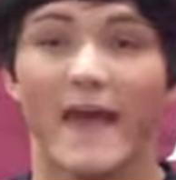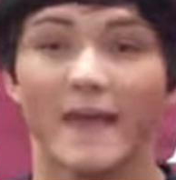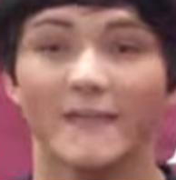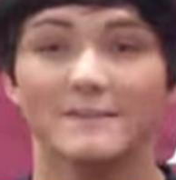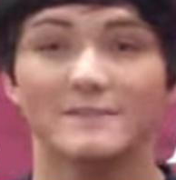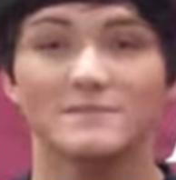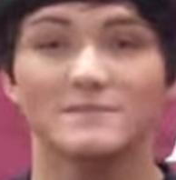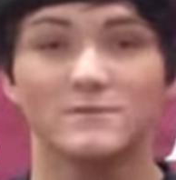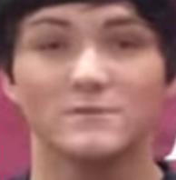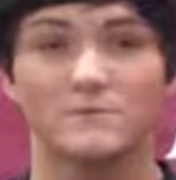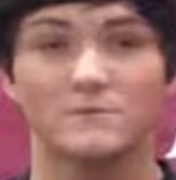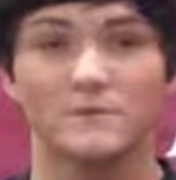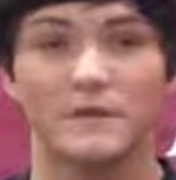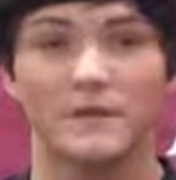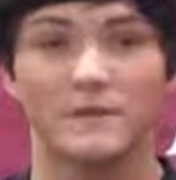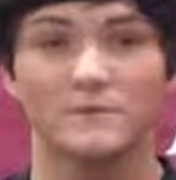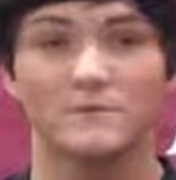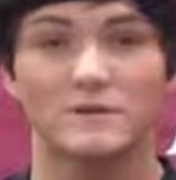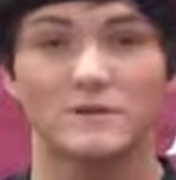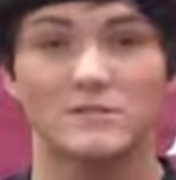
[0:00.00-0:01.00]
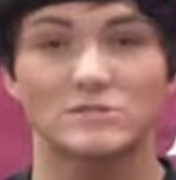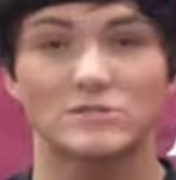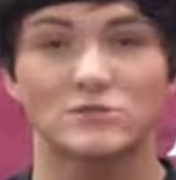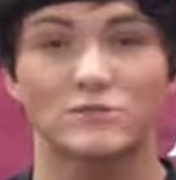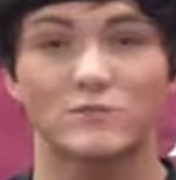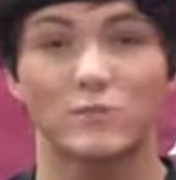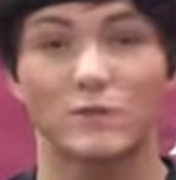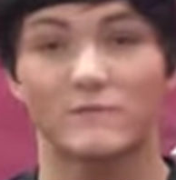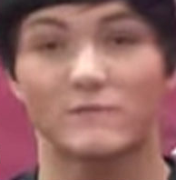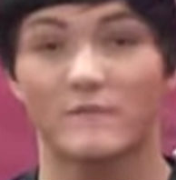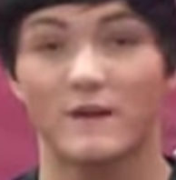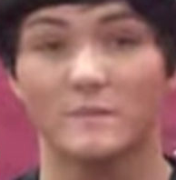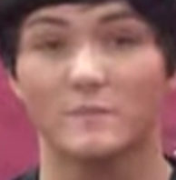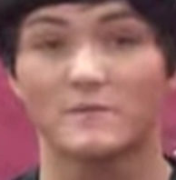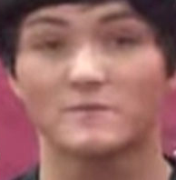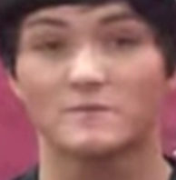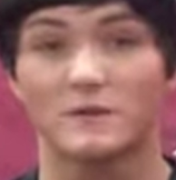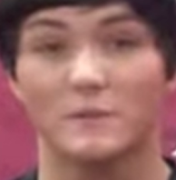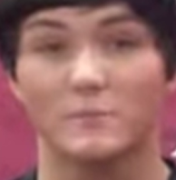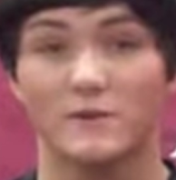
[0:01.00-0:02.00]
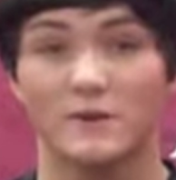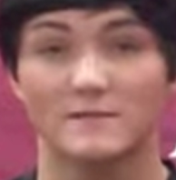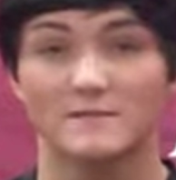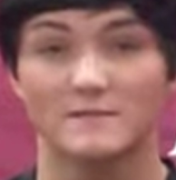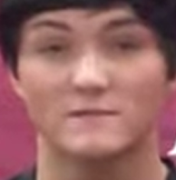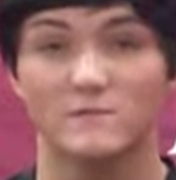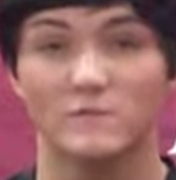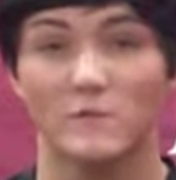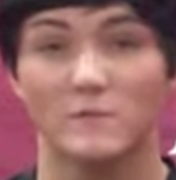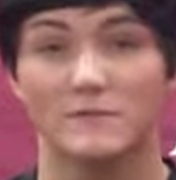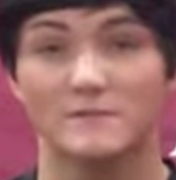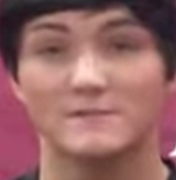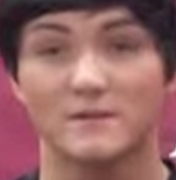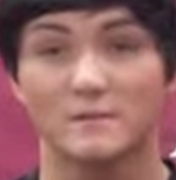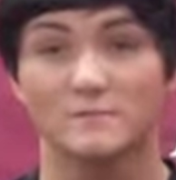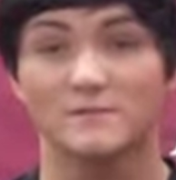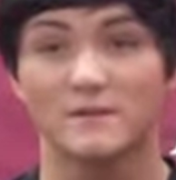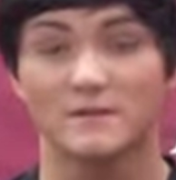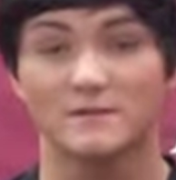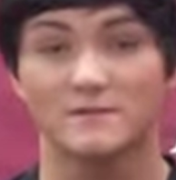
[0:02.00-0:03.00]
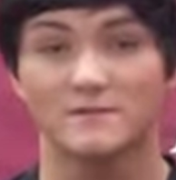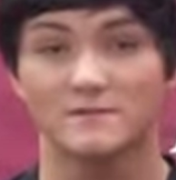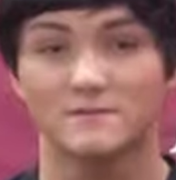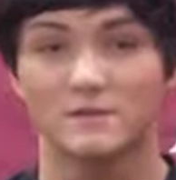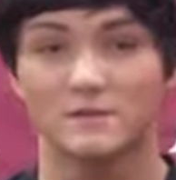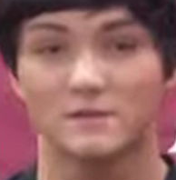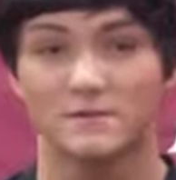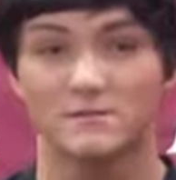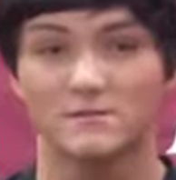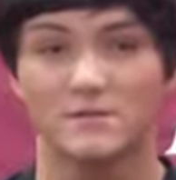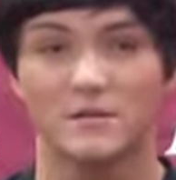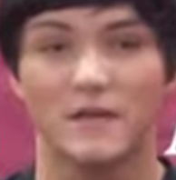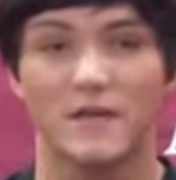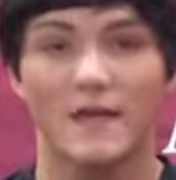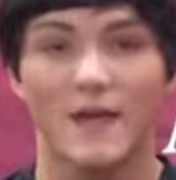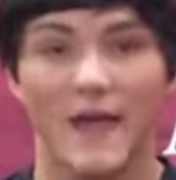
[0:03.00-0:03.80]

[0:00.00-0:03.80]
Any student in the restroom when vapors are present will be subject to search.